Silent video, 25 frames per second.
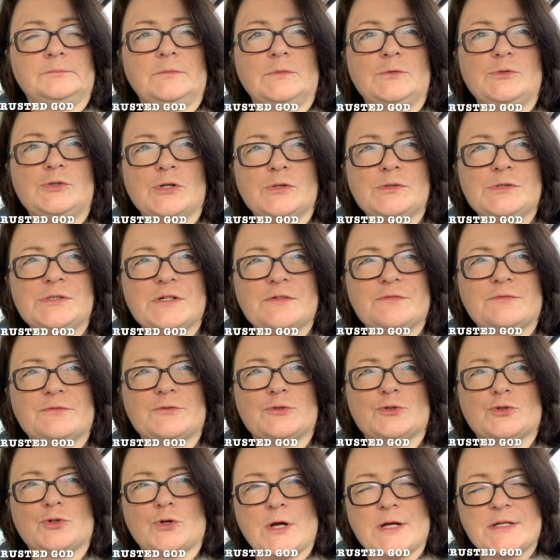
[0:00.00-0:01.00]
Joseph
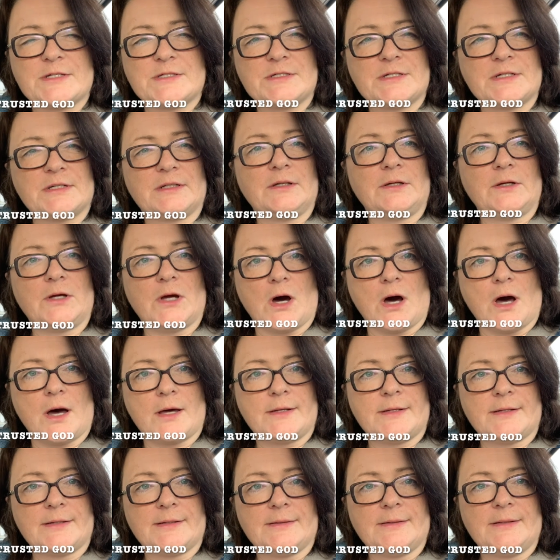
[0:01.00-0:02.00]
trusted
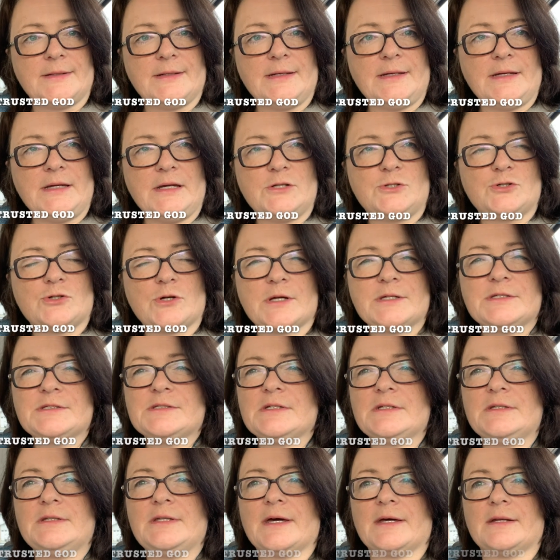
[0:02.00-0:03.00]
God. He
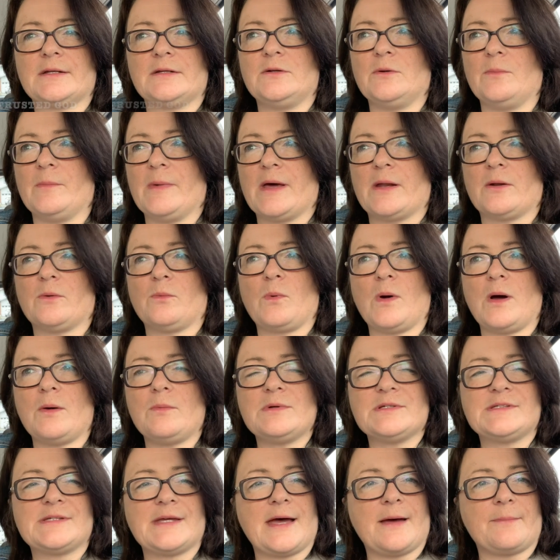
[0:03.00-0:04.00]
trusted that no matter what
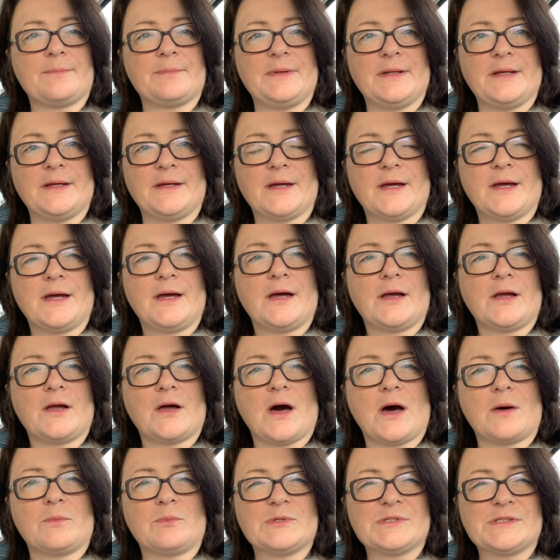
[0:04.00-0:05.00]
was happening,
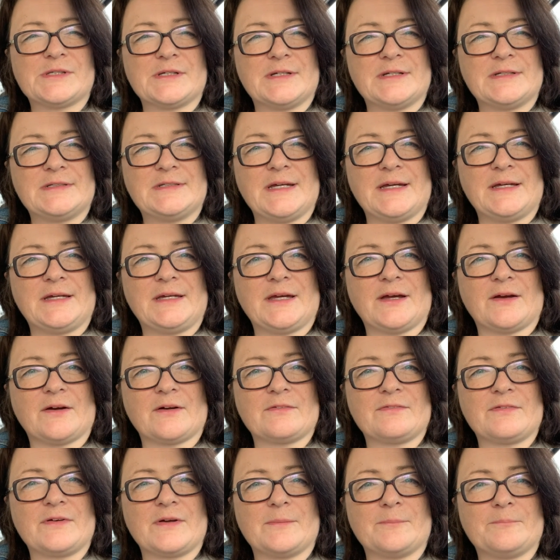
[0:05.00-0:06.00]
God was going to take care
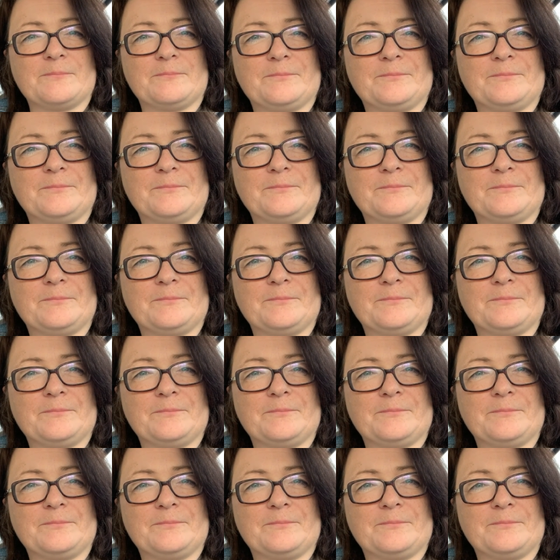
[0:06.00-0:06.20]
of him.